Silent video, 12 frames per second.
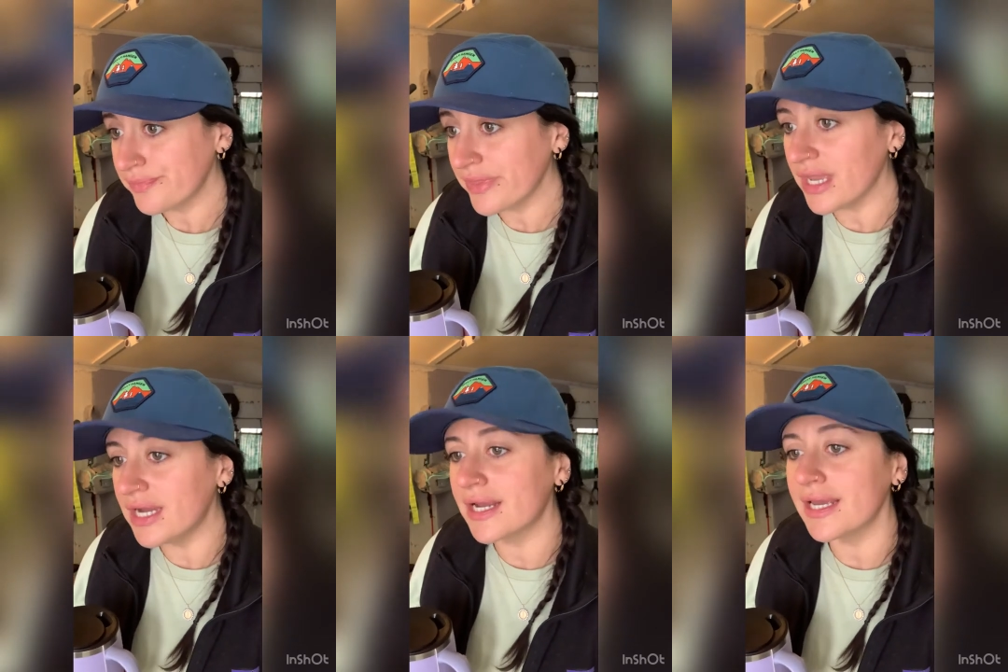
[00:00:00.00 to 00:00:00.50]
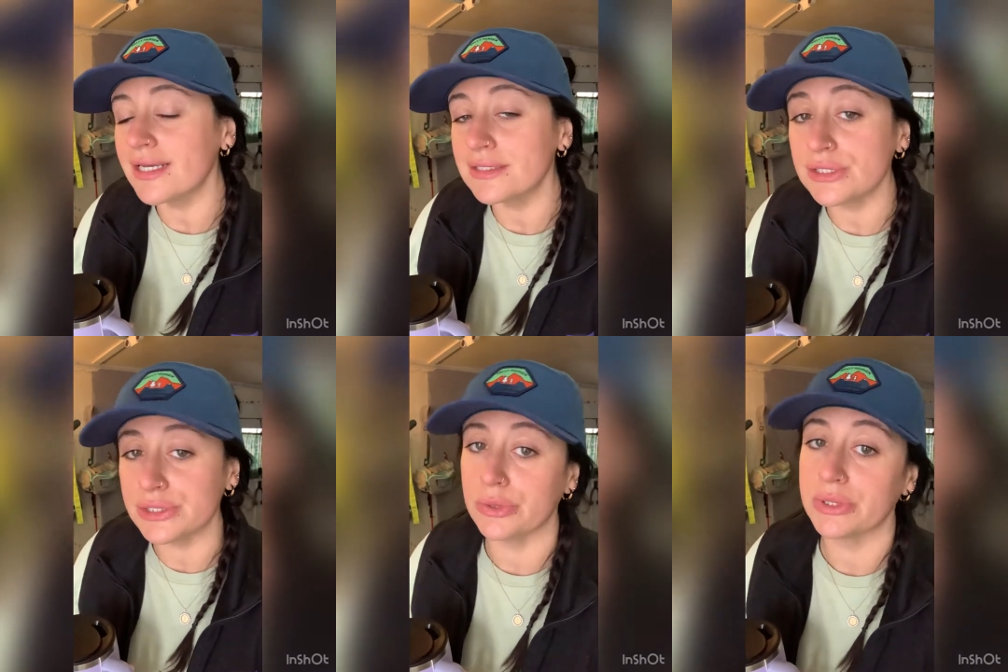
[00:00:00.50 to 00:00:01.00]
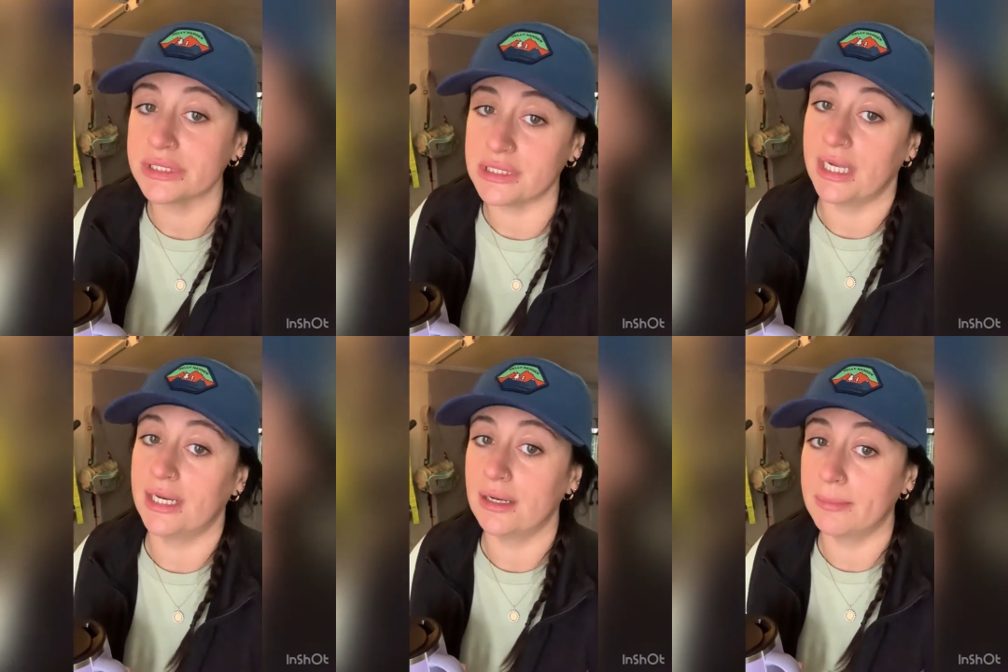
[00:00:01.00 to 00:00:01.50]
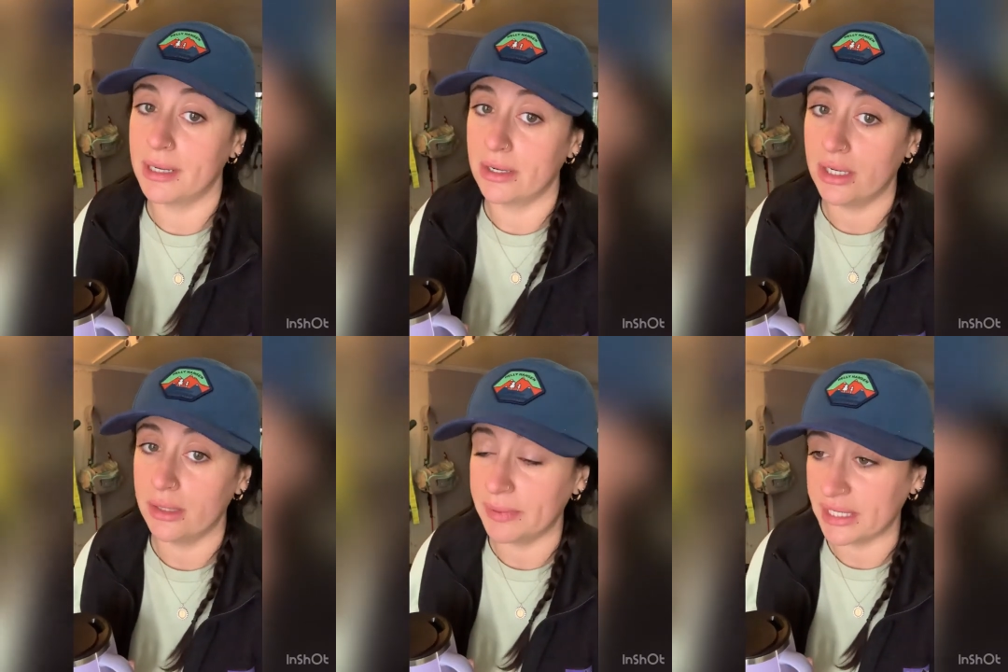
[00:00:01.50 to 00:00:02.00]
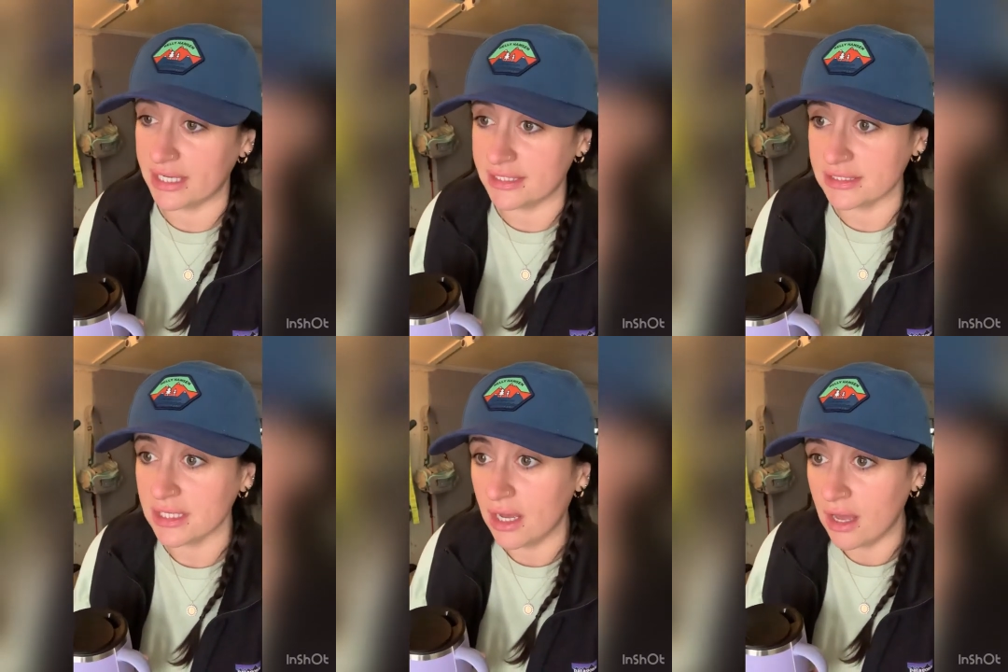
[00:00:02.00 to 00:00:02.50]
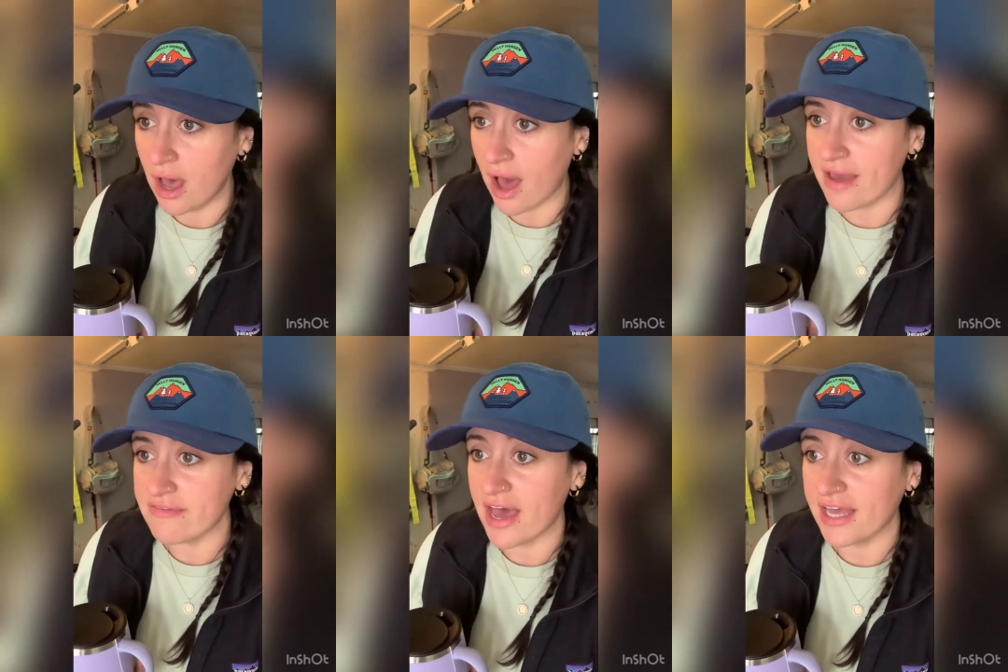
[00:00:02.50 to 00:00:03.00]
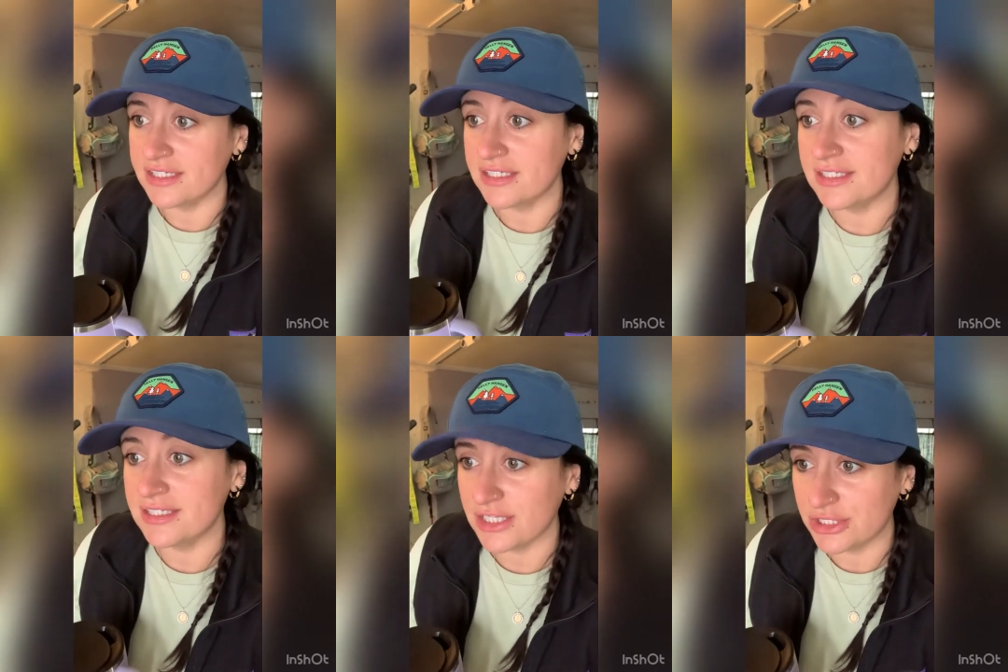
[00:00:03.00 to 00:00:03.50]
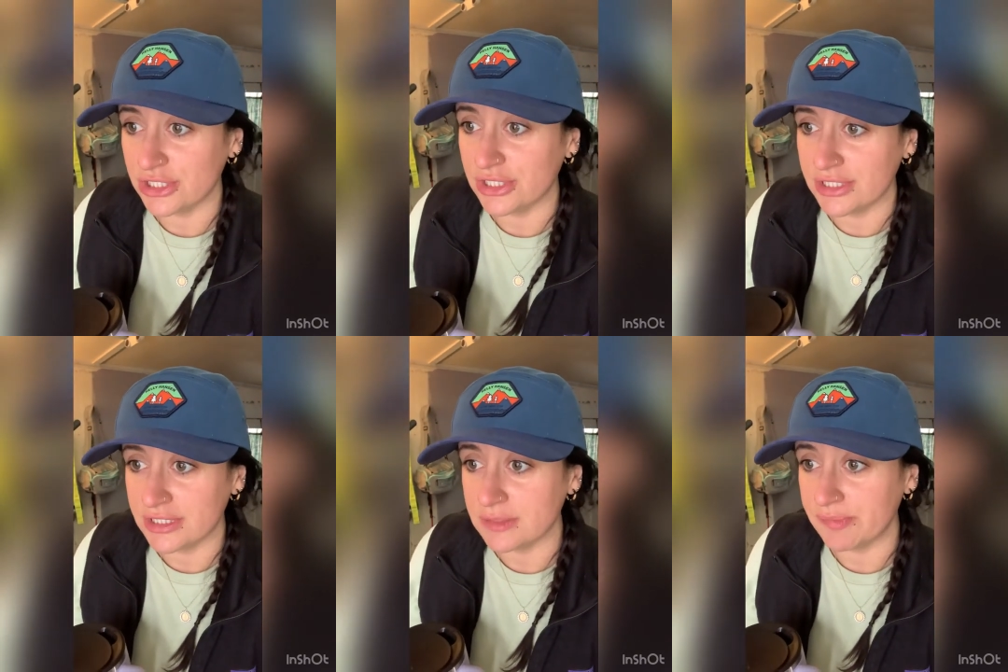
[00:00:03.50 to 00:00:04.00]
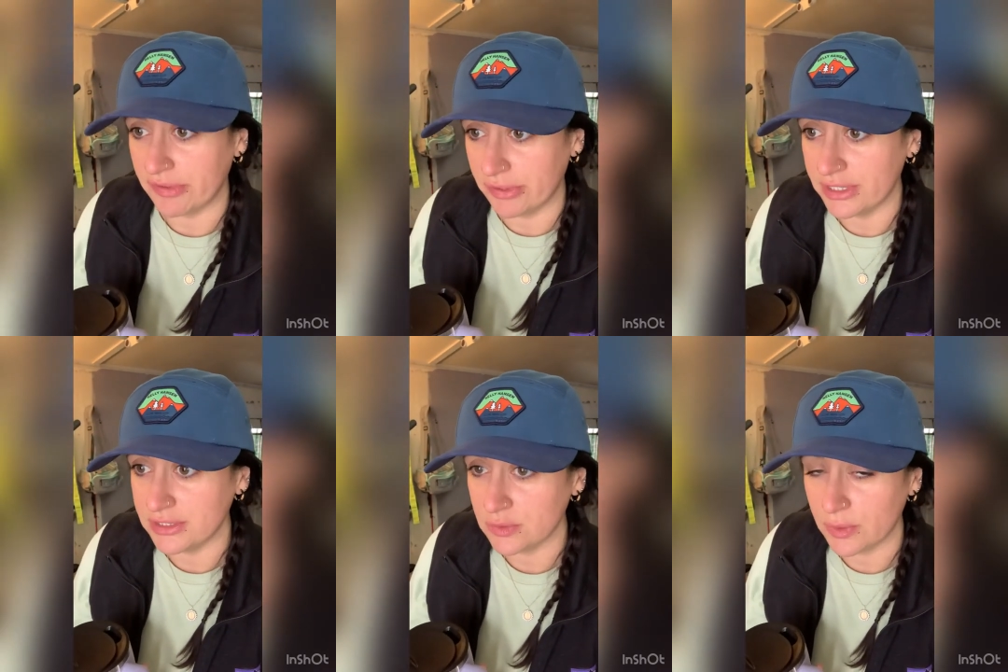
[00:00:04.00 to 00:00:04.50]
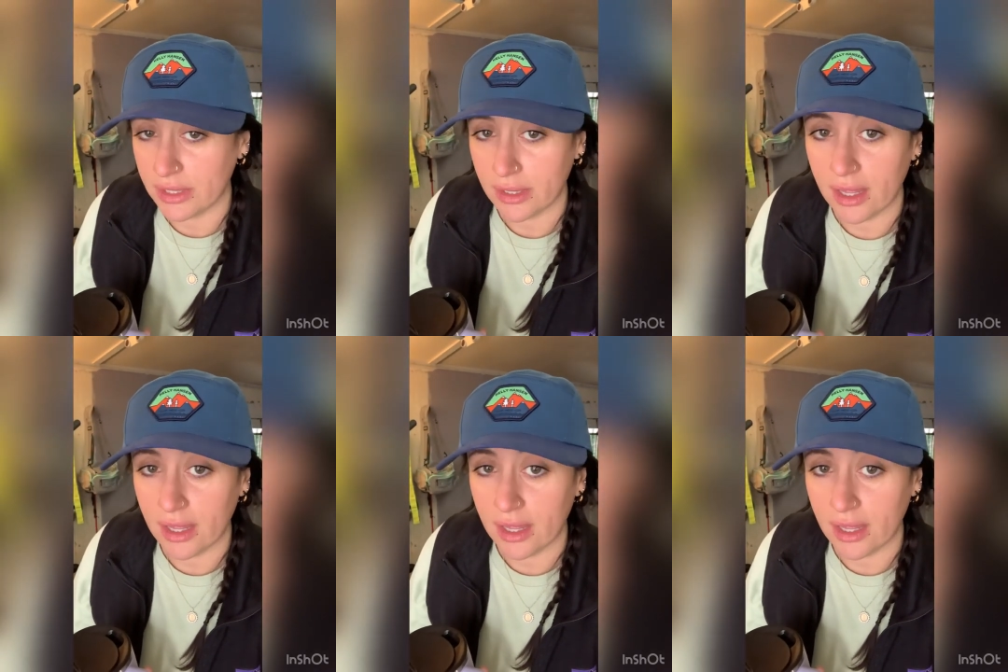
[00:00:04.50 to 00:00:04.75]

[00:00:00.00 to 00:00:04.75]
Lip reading: And I get so excited about it because I've had such a good experience with it